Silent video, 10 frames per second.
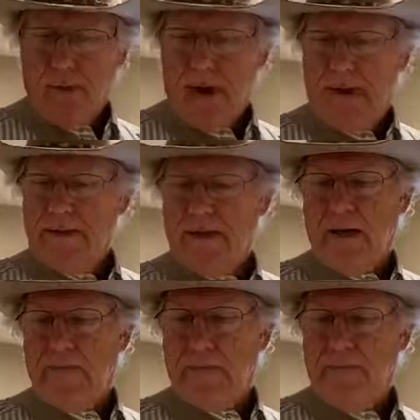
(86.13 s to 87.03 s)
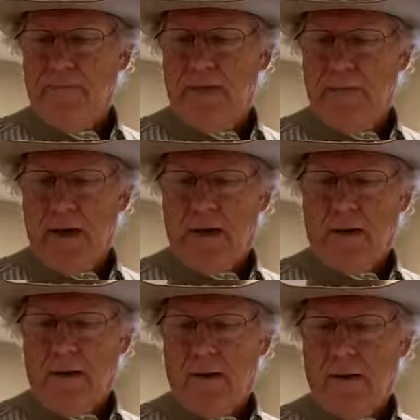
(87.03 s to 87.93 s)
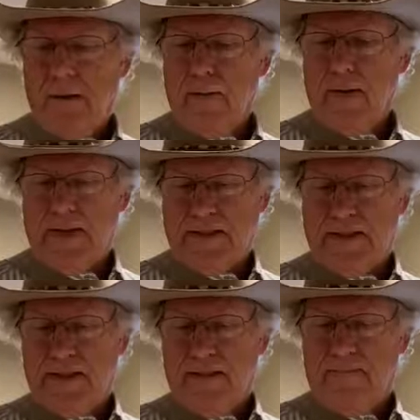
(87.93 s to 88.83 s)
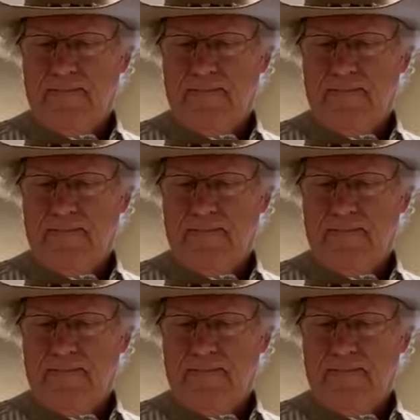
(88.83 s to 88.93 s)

rise up and call her blessed